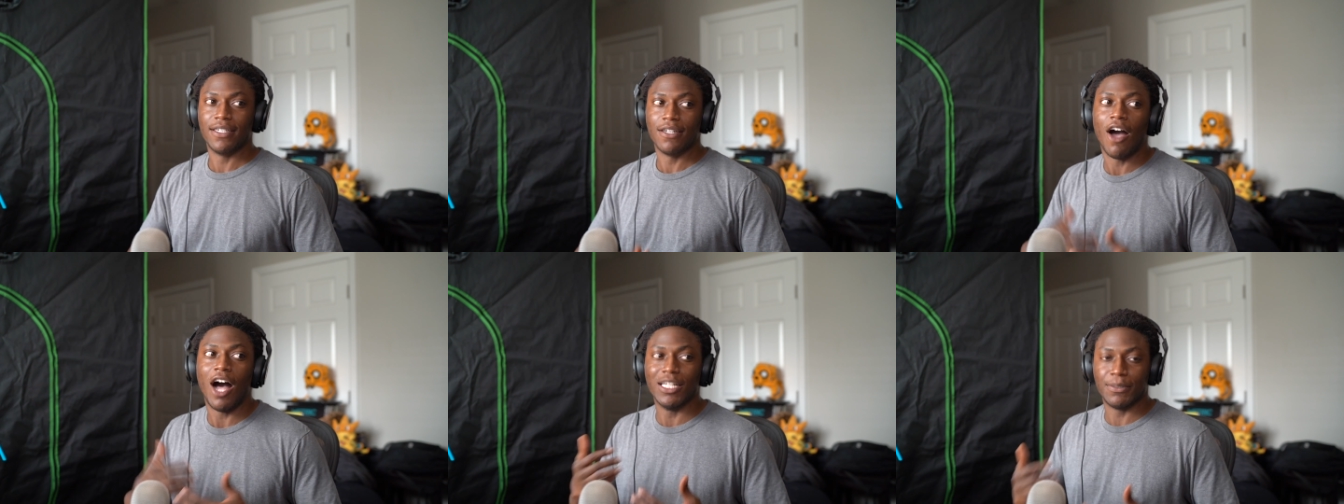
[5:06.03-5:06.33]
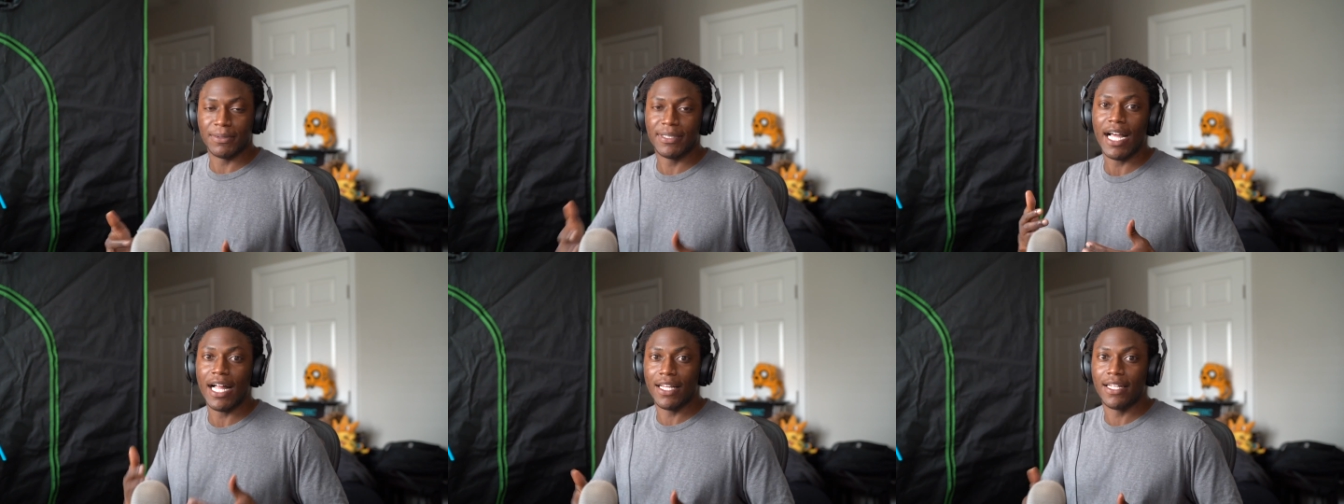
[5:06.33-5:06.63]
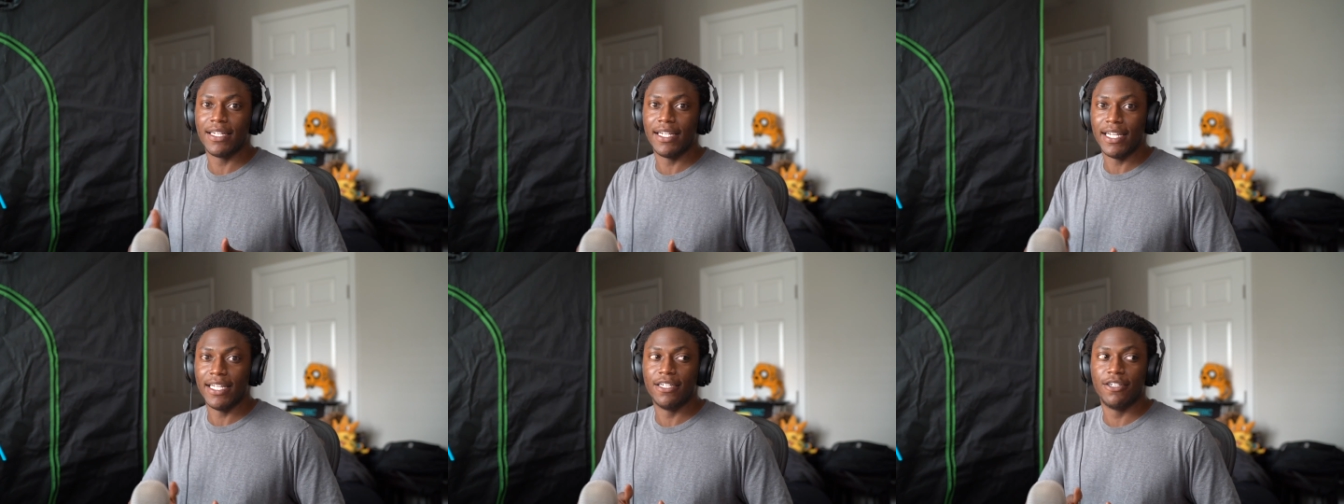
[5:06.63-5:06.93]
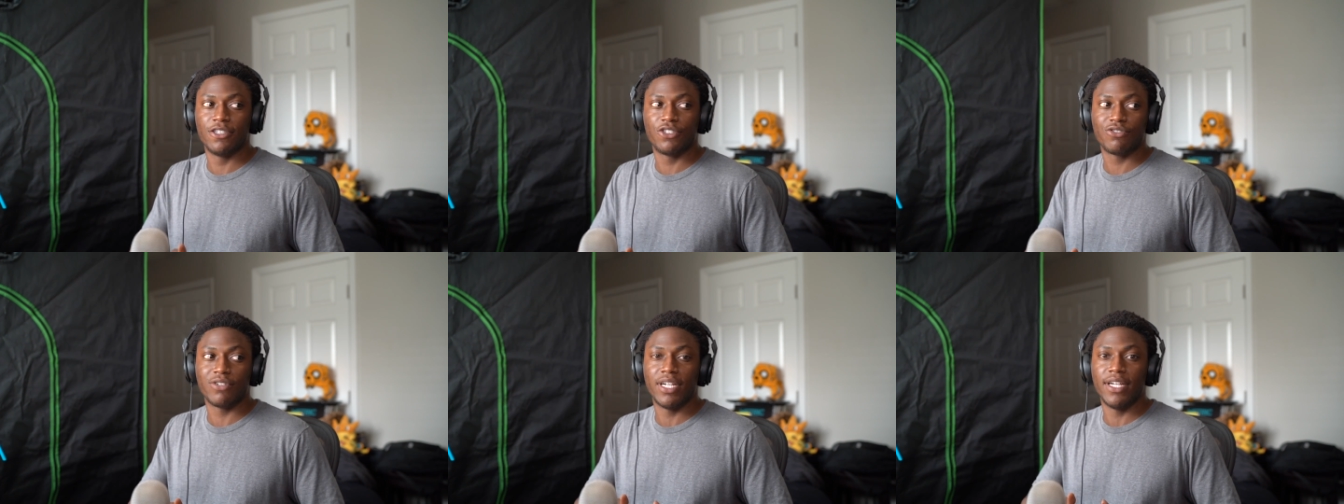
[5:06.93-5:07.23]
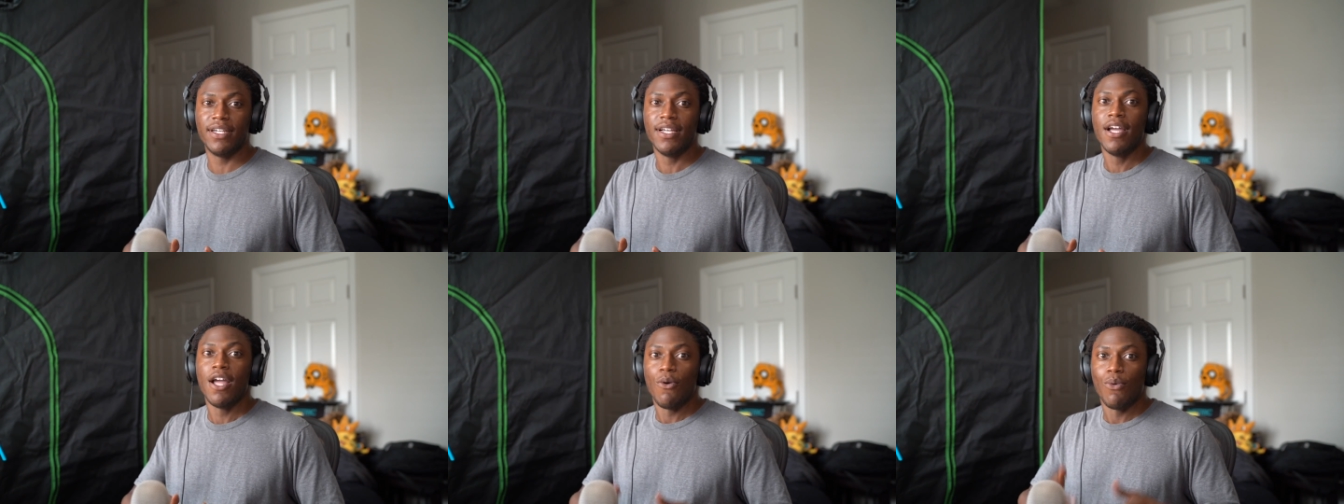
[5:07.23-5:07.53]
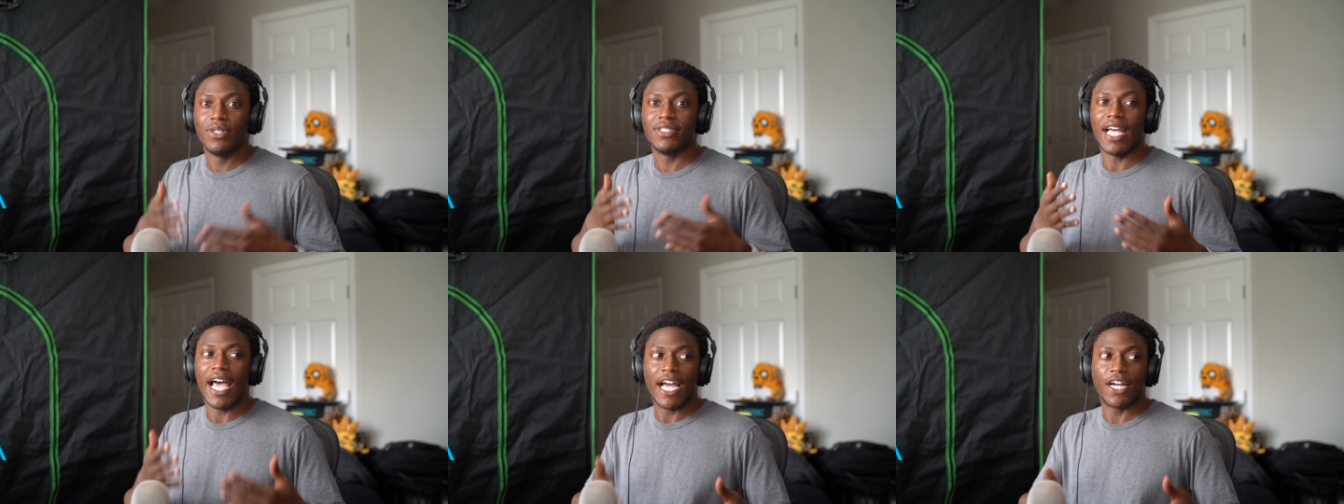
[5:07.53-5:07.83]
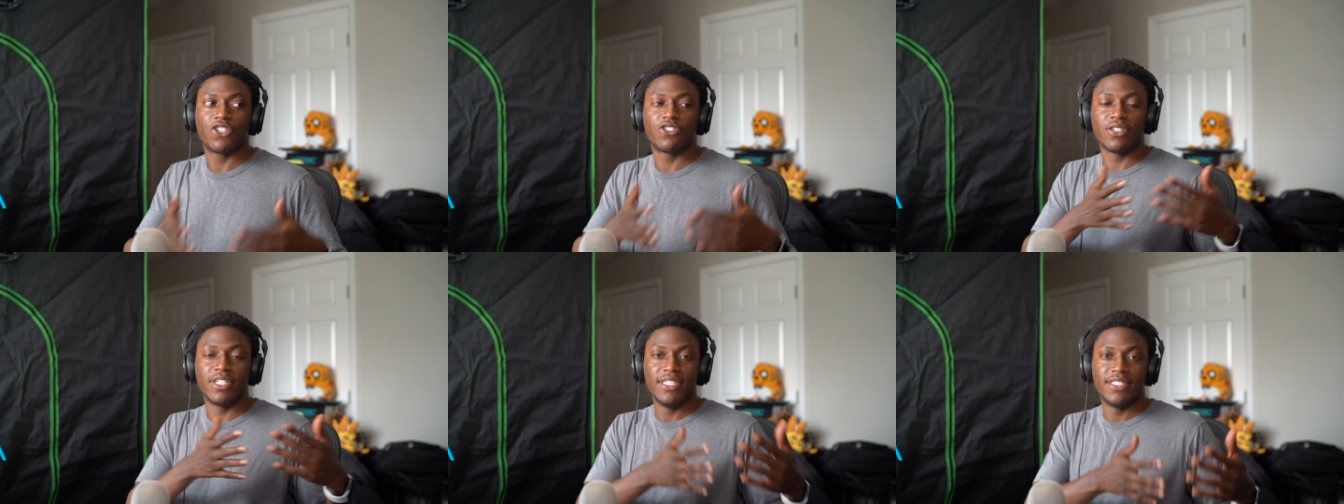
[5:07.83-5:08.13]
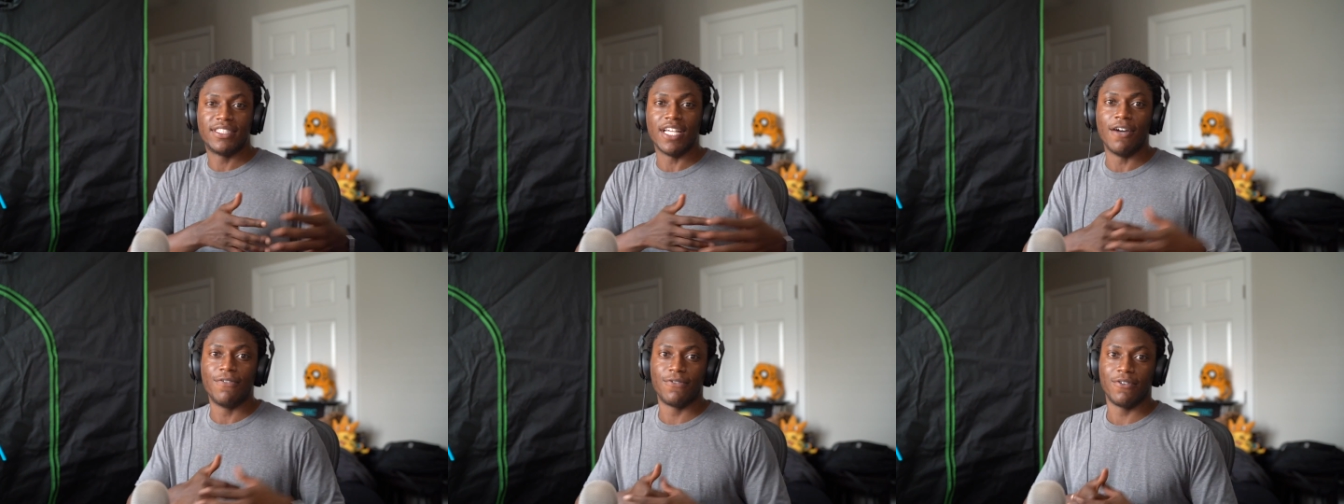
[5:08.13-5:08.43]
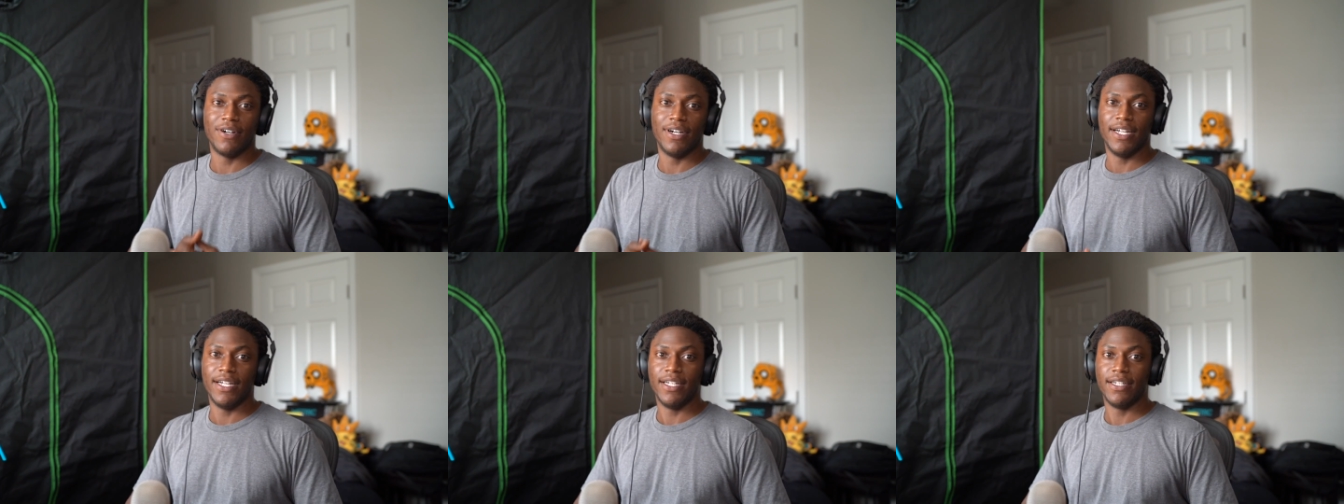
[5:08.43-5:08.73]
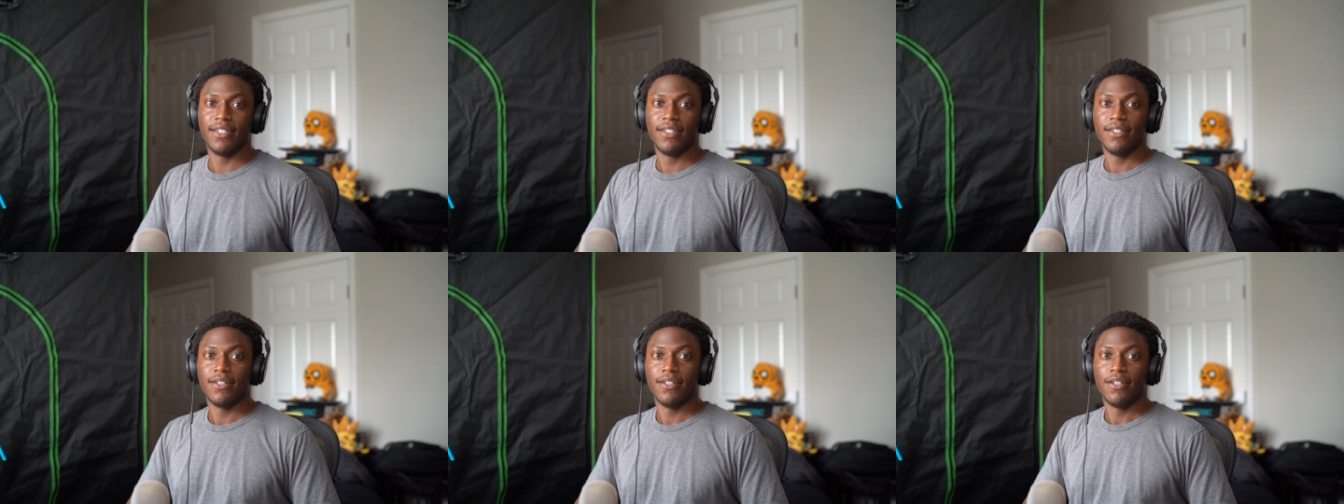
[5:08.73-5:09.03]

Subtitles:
The hospitality industry was actually suffering.